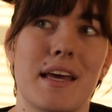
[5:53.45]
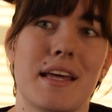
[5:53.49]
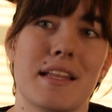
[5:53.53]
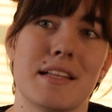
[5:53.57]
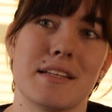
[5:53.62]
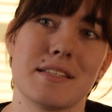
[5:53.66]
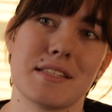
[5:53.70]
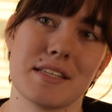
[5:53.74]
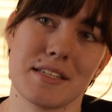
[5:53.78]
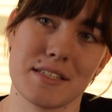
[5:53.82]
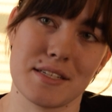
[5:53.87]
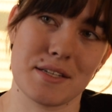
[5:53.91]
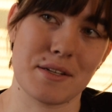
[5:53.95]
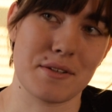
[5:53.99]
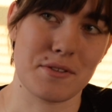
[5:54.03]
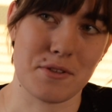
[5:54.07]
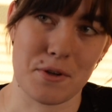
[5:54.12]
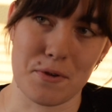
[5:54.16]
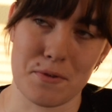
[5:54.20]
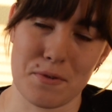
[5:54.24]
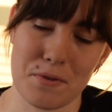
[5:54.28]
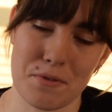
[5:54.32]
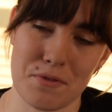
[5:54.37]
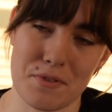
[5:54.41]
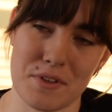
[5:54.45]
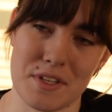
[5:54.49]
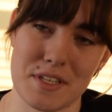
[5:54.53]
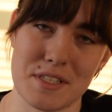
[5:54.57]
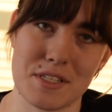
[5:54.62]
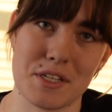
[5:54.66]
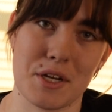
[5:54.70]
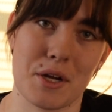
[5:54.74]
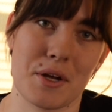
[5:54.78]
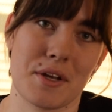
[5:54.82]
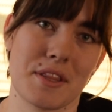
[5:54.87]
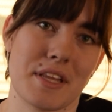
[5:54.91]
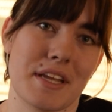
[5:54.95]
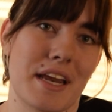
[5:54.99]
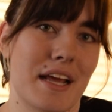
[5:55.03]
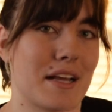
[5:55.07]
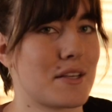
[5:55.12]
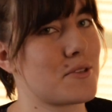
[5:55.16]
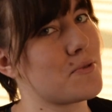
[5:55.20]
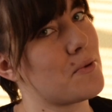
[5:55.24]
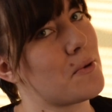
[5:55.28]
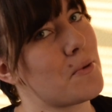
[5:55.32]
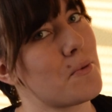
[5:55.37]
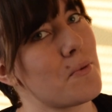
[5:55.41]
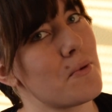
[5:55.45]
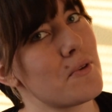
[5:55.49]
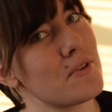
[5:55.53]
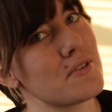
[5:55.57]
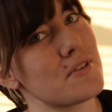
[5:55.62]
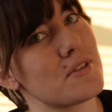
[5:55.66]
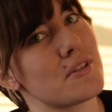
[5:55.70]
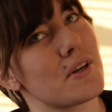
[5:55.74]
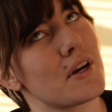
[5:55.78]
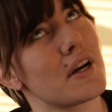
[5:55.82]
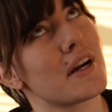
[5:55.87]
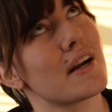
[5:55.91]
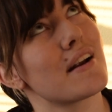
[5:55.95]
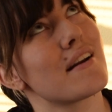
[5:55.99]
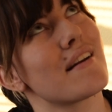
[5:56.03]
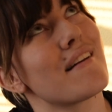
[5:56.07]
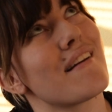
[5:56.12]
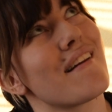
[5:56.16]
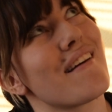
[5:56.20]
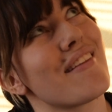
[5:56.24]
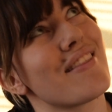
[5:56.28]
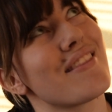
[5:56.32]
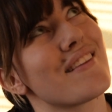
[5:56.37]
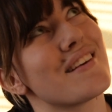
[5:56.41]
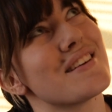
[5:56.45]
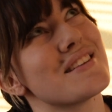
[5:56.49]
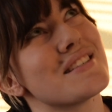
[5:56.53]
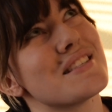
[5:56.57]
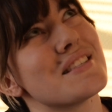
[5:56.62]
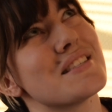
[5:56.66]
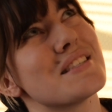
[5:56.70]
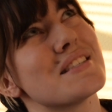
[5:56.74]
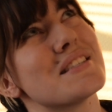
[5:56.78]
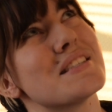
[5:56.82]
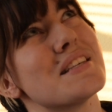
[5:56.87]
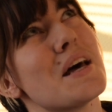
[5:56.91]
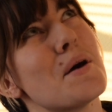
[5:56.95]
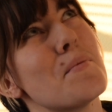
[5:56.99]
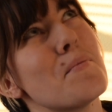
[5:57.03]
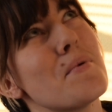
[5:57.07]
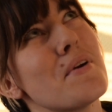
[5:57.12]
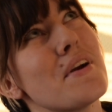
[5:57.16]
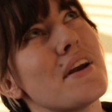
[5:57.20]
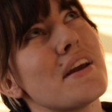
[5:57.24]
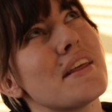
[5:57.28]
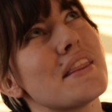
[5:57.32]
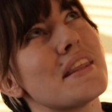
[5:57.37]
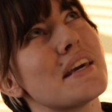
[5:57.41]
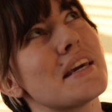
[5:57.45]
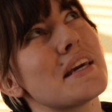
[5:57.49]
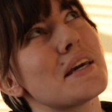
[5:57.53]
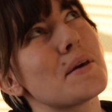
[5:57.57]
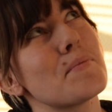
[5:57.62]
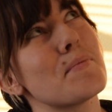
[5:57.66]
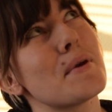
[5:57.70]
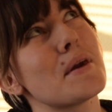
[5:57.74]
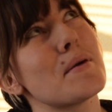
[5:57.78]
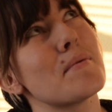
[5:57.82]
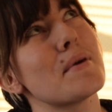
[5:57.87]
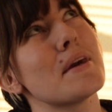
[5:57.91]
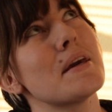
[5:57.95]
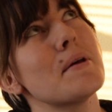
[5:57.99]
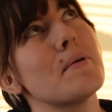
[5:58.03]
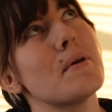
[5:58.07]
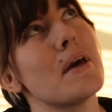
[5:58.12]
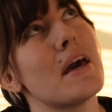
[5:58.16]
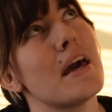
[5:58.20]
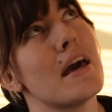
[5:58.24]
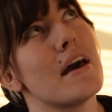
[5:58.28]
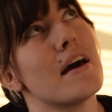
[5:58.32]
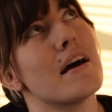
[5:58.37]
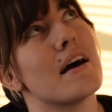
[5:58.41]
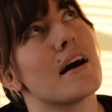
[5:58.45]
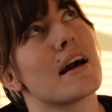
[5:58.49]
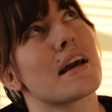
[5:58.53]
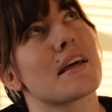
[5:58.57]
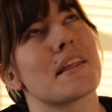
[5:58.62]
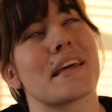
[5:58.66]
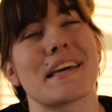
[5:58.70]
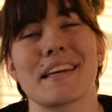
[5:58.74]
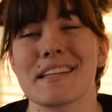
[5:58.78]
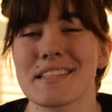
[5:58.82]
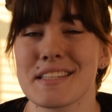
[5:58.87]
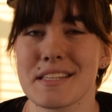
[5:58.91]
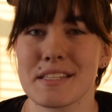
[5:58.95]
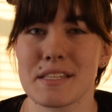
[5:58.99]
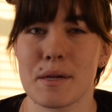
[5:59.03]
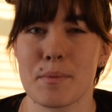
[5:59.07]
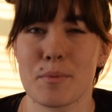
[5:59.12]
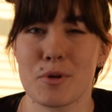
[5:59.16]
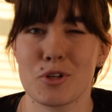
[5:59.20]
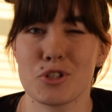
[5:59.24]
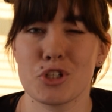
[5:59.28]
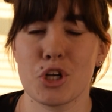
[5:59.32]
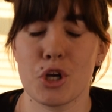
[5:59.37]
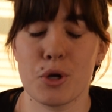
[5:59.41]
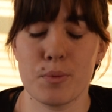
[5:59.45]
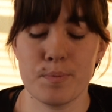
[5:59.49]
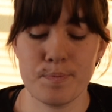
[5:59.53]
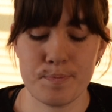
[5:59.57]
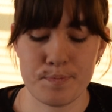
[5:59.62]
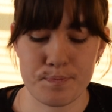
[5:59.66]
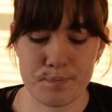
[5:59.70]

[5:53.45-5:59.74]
the season is over for this year and the next one will start in the summer, I think, maybe? I think it's a summer show.